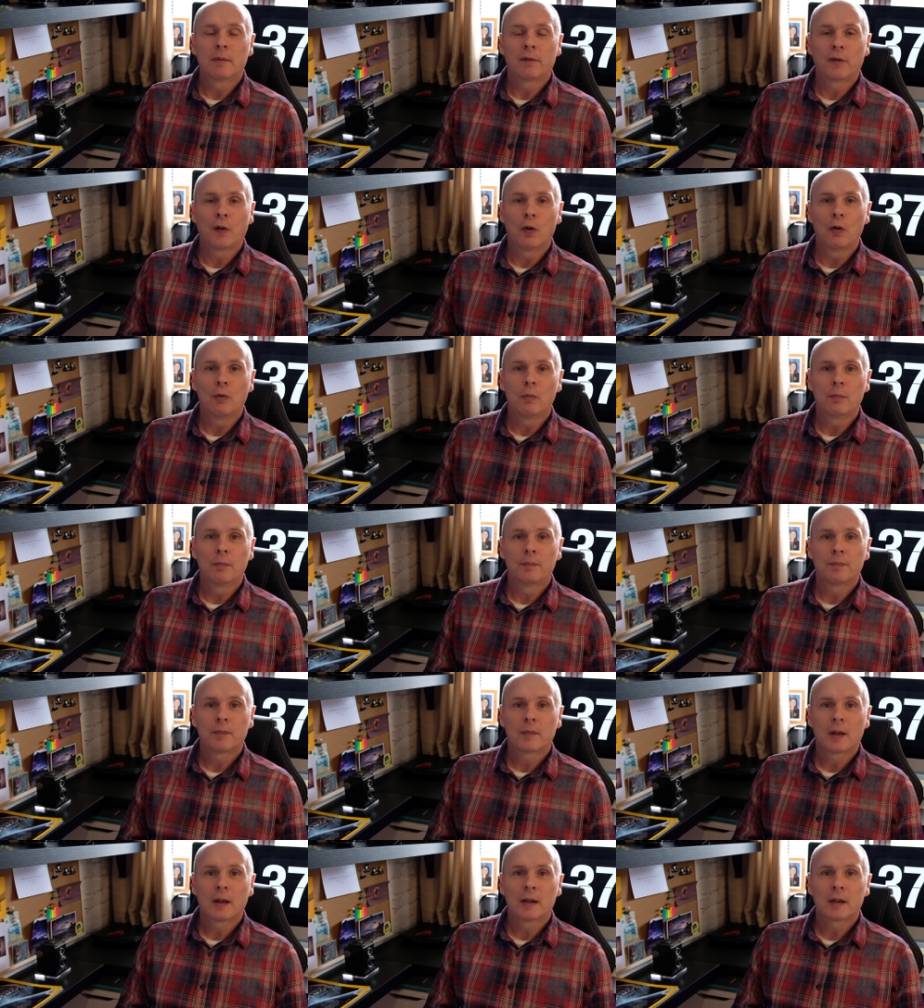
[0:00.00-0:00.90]
foam
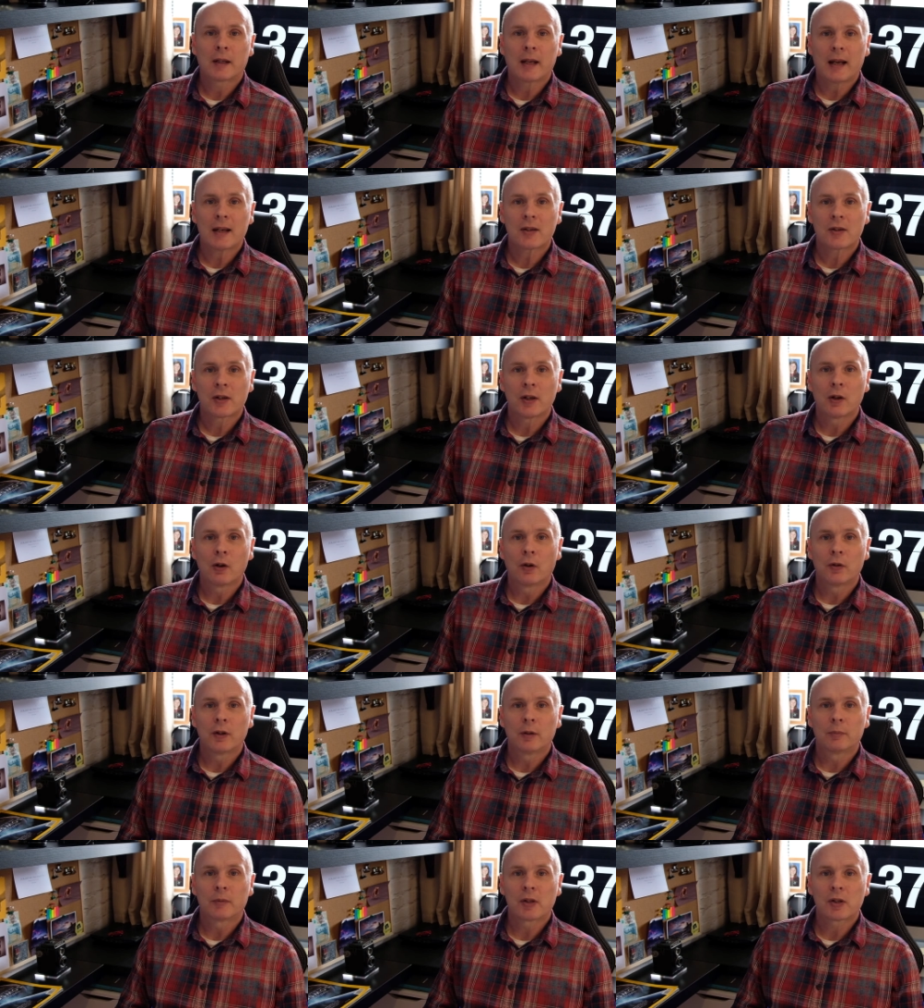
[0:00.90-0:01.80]
gasket
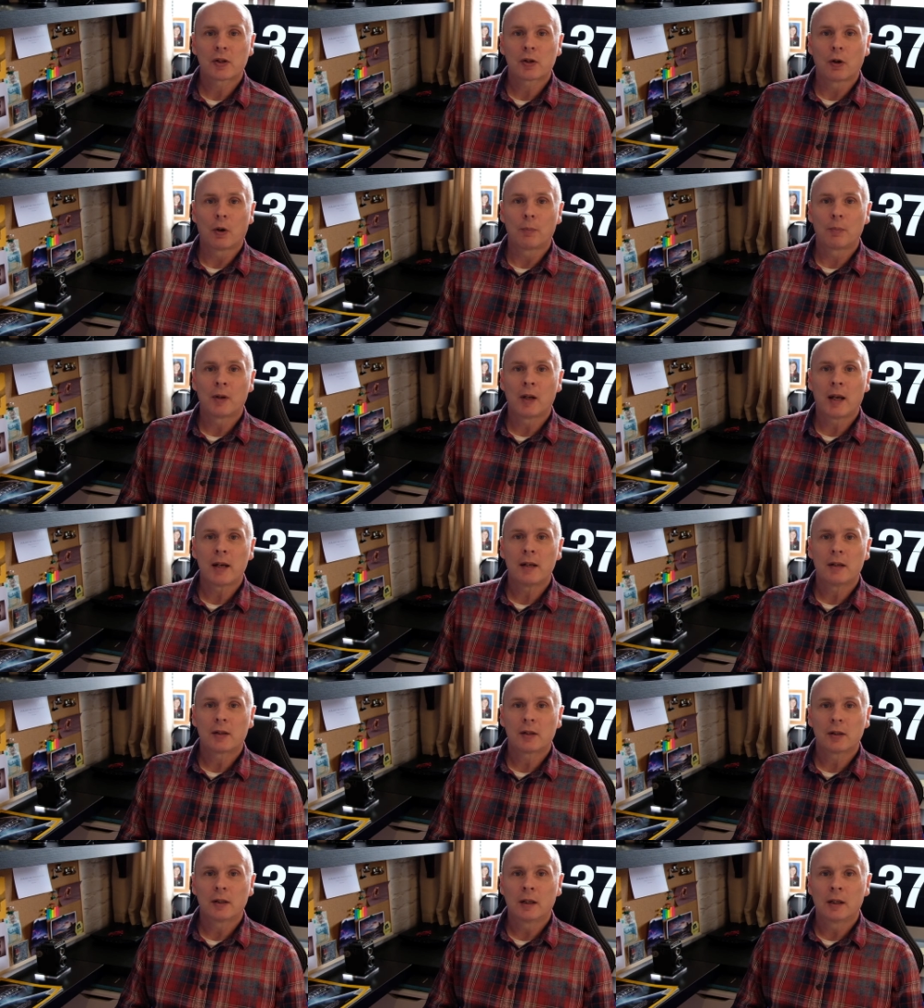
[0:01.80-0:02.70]
on them to stop
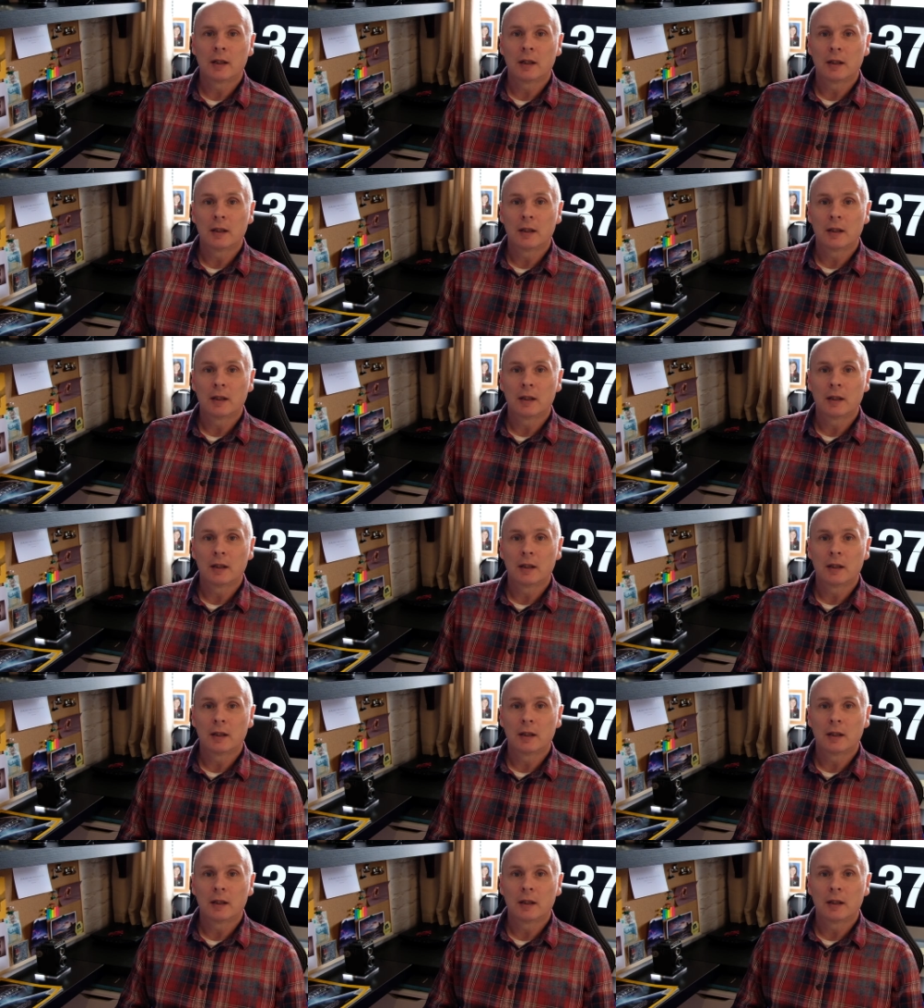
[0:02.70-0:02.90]
light uh,